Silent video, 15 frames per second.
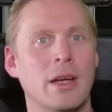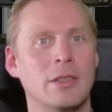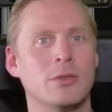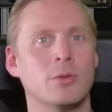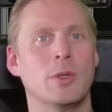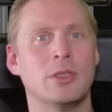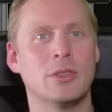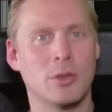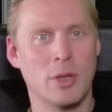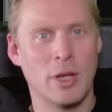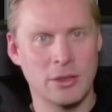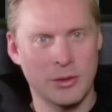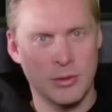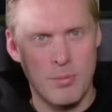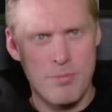I switched to
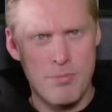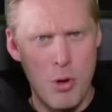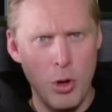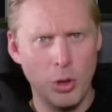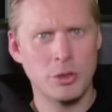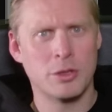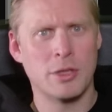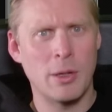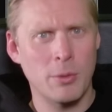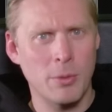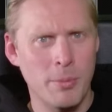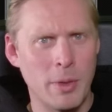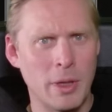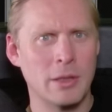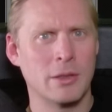just push out
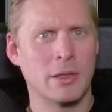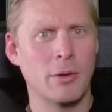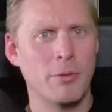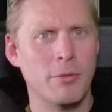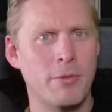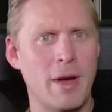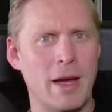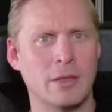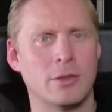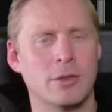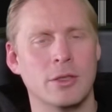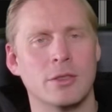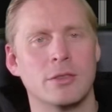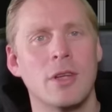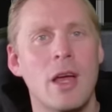military
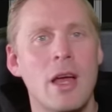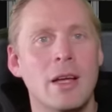factories.